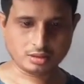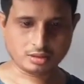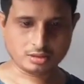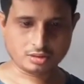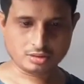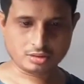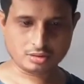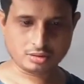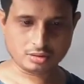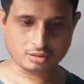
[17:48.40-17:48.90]

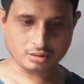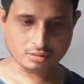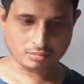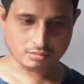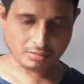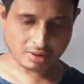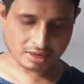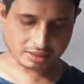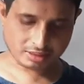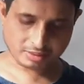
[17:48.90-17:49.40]
So
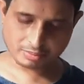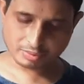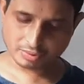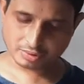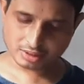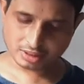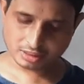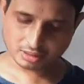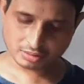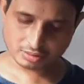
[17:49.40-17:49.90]
multiples
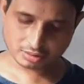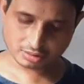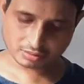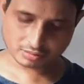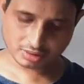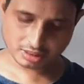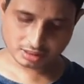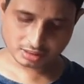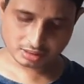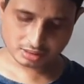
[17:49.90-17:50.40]
are those
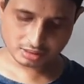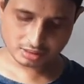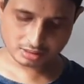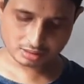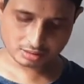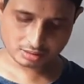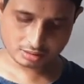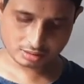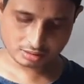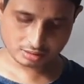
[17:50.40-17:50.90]
quantities,
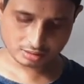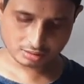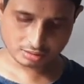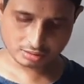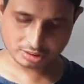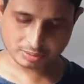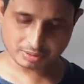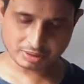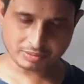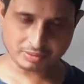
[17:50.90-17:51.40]

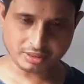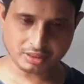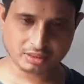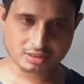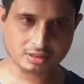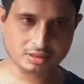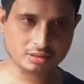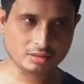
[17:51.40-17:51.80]
those prefix